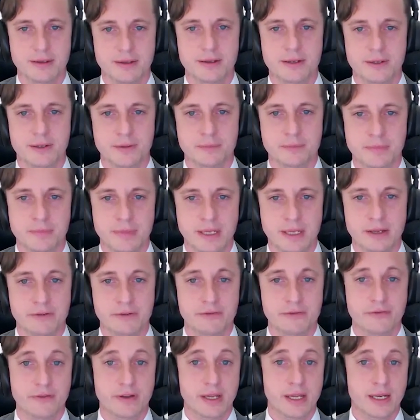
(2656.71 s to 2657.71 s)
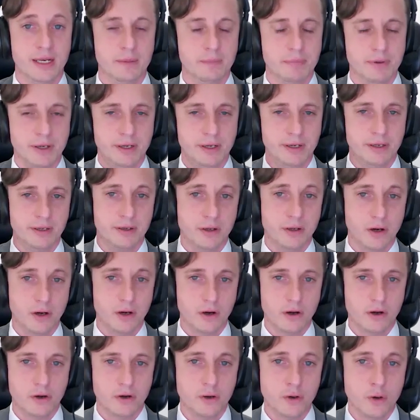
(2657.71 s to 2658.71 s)
If anybody
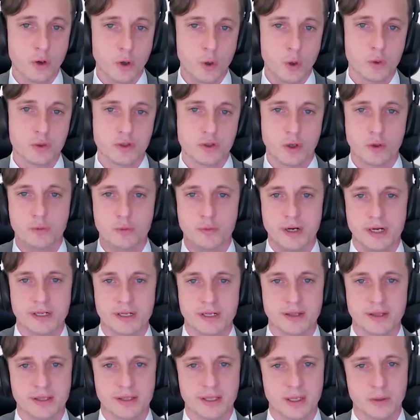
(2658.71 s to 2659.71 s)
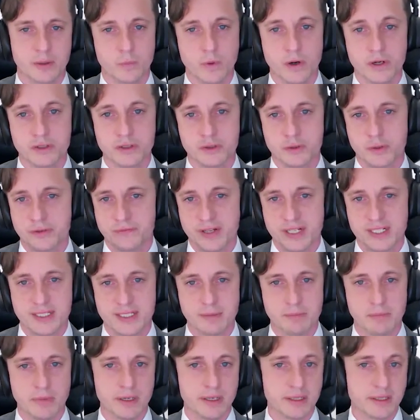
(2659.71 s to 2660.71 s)
knows already that they want to invest
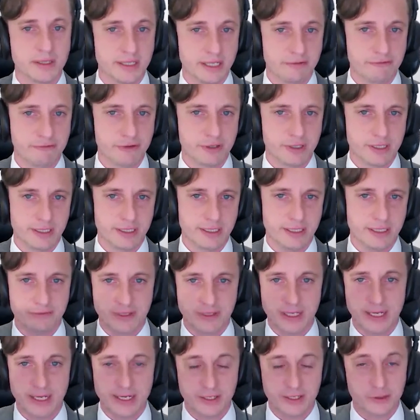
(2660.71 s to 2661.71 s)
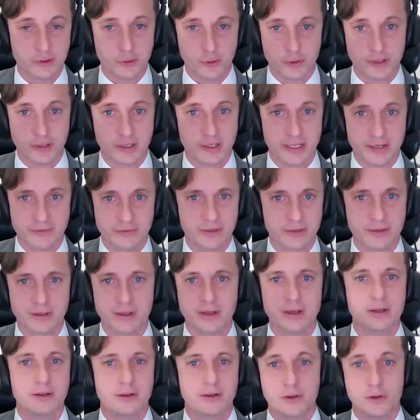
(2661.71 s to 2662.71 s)
their money differently if they hit a certain level.
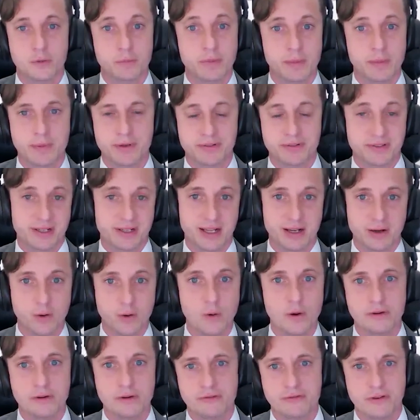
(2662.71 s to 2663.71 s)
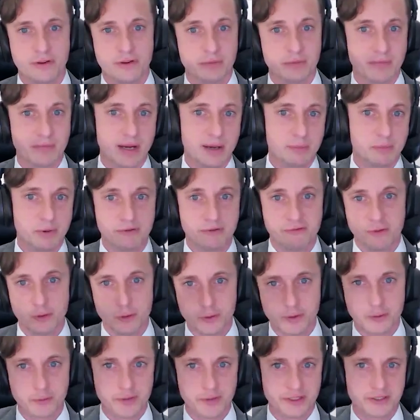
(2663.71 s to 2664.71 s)
Maybe I say like, oh, if my
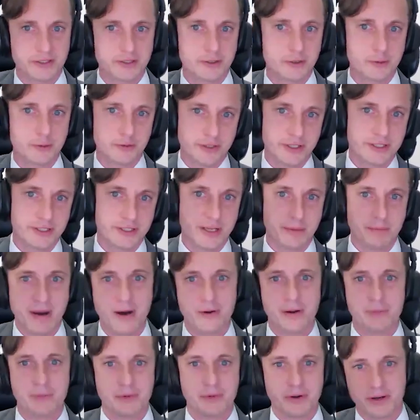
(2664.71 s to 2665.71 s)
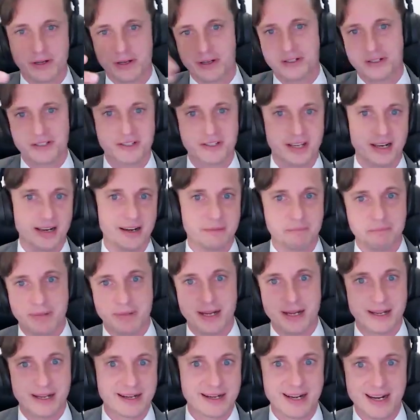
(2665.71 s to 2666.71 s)
portfolio increases to this amount, I'm gonna sell it and
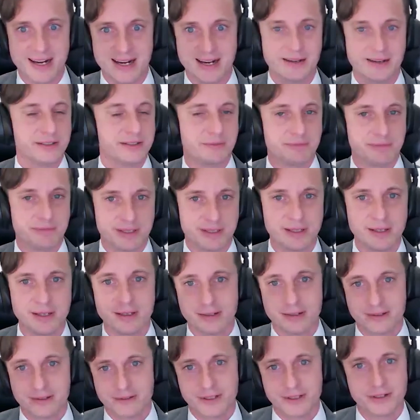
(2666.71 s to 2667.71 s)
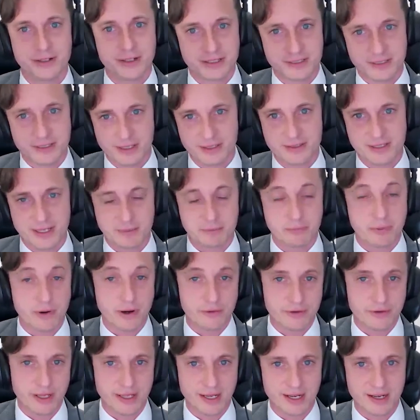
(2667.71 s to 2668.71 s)
buy a car or something. Then you can sort of take
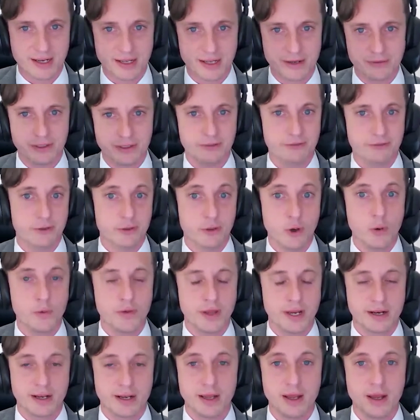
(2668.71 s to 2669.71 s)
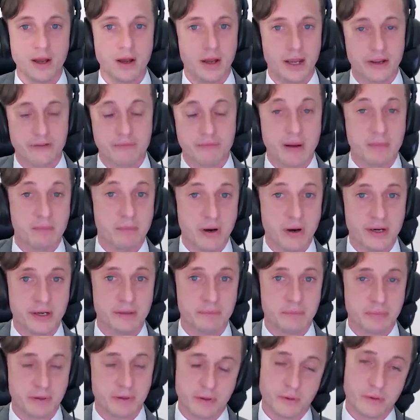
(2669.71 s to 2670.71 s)
profit at that level. If you know that if my money
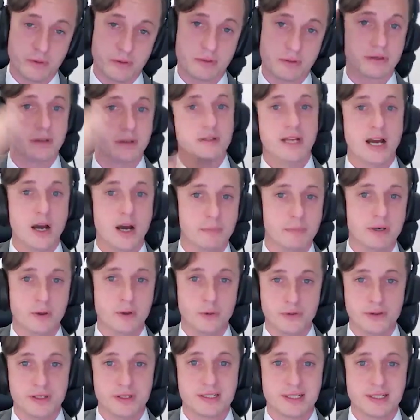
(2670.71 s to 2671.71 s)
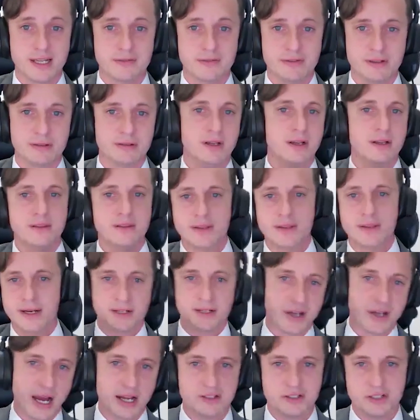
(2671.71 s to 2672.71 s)
goes down below this level, then
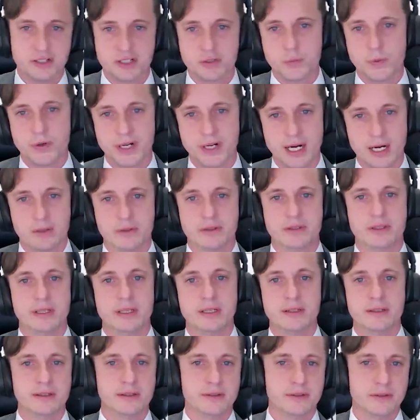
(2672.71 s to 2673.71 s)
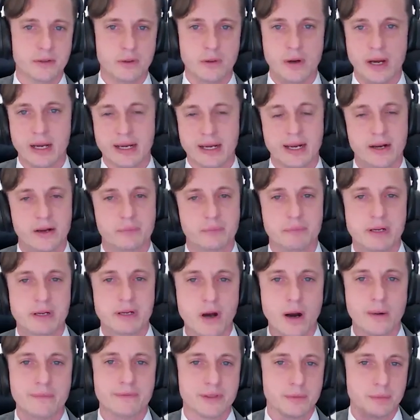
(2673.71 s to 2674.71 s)
I just want out. Then I cannot be
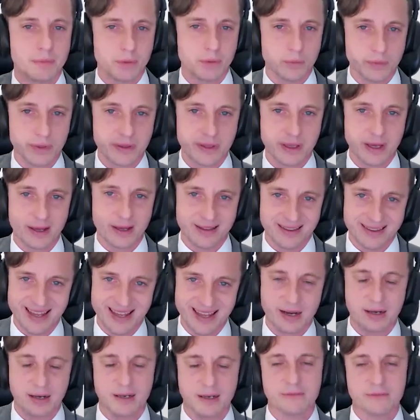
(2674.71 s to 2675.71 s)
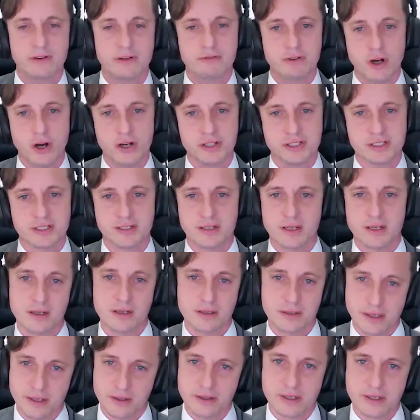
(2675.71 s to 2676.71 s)
comfortable with that level of loss.
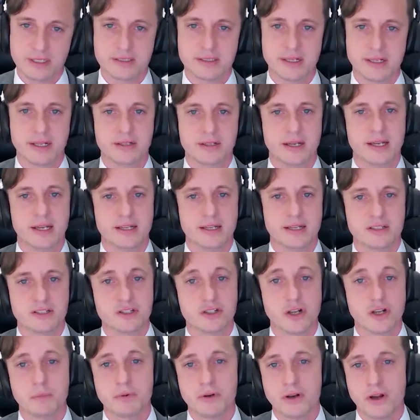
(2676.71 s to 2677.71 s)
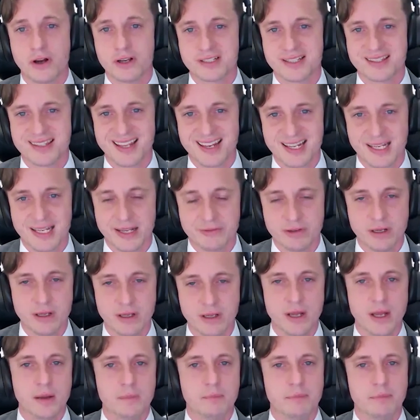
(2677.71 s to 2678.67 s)
Then you consider a stop loss at that level.